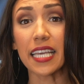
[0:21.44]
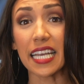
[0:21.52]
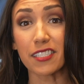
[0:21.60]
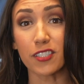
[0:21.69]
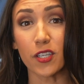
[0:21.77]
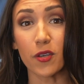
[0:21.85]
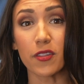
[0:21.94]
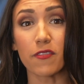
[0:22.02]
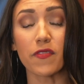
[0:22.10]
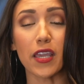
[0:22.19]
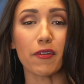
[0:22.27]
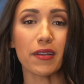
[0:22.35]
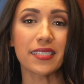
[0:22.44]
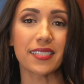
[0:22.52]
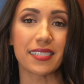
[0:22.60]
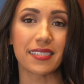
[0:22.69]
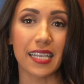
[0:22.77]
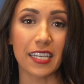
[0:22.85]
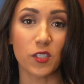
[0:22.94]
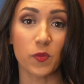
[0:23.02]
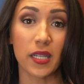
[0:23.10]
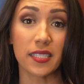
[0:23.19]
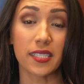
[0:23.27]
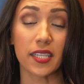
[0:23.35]
get to know the various
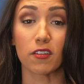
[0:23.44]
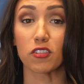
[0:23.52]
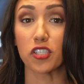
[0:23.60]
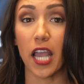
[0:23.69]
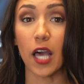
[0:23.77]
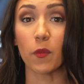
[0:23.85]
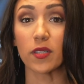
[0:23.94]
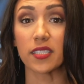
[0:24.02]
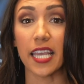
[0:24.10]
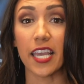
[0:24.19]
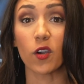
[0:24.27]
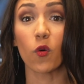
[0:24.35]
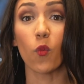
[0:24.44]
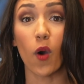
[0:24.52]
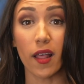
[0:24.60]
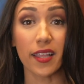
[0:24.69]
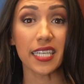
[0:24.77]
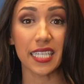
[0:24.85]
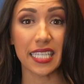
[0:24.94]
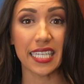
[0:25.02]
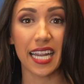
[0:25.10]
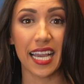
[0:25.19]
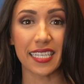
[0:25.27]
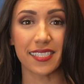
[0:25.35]
assessments that their child will take while in
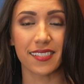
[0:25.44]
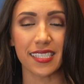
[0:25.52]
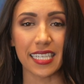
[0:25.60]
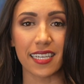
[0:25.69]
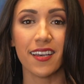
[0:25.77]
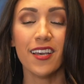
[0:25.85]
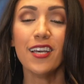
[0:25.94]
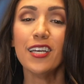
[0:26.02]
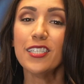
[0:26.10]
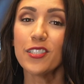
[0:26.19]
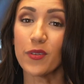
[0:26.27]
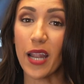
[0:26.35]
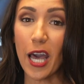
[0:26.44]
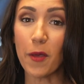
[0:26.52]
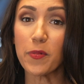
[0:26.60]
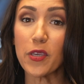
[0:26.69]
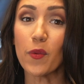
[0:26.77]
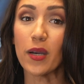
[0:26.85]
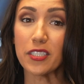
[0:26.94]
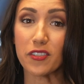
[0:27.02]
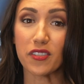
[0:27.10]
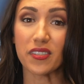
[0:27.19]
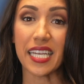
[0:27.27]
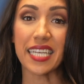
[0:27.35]
Killeen ISD. So to help you
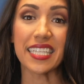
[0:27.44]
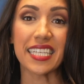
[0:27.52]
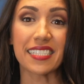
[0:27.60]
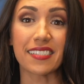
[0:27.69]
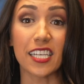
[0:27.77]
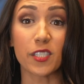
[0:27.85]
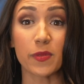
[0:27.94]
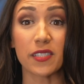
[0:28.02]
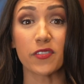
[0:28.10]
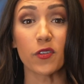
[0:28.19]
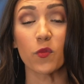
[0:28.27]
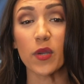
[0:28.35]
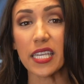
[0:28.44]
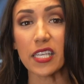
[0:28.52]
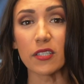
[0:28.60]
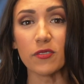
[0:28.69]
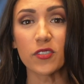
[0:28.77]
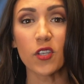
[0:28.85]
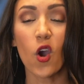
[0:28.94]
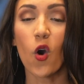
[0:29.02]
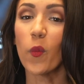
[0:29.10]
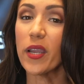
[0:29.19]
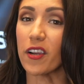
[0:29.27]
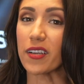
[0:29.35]
understand the assessments that we use,
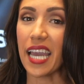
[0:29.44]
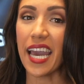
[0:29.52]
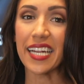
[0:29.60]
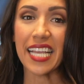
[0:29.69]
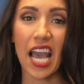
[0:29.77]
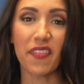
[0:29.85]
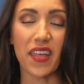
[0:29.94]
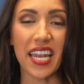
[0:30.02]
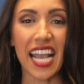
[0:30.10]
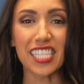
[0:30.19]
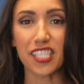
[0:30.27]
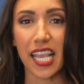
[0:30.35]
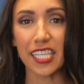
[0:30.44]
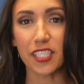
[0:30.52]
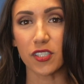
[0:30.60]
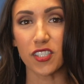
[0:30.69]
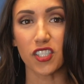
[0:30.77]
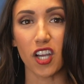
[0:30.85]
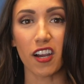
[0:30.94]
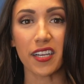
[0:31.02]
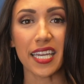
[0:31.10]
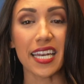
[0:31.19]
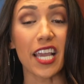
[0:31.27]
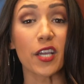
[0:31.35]
we are cutting out that educational
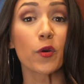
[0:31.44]
jargon and